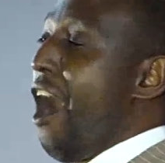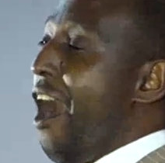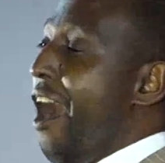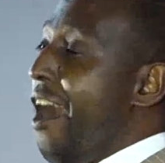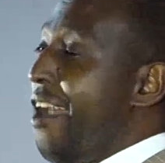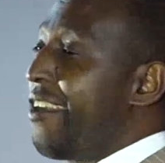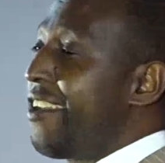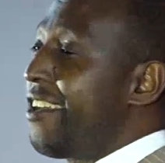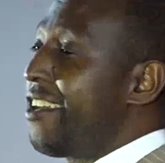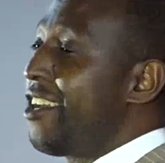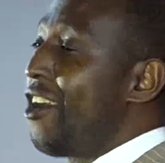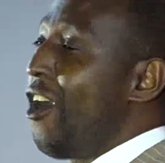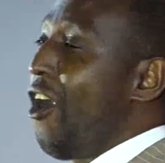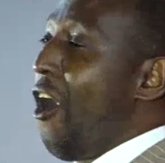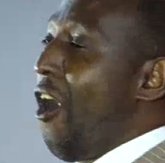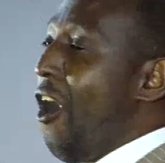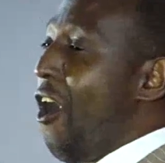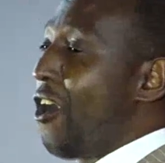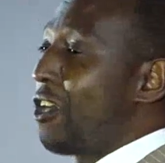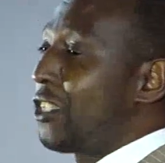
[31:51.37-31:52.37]
honey
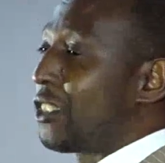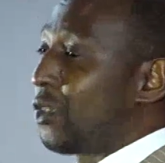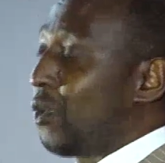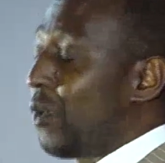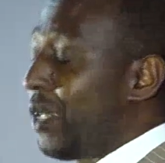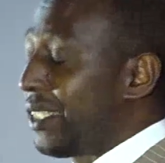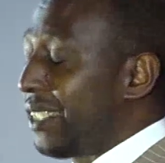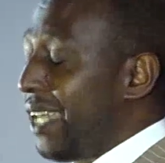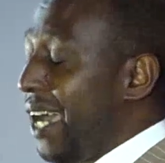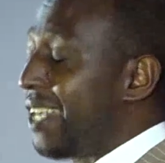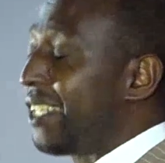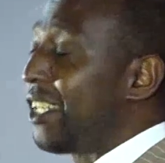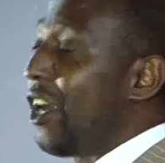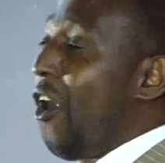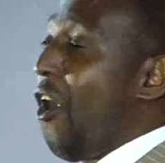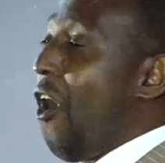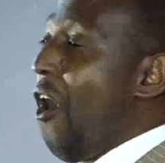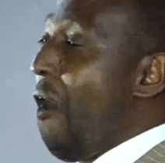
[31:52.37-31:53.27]
or sweetheart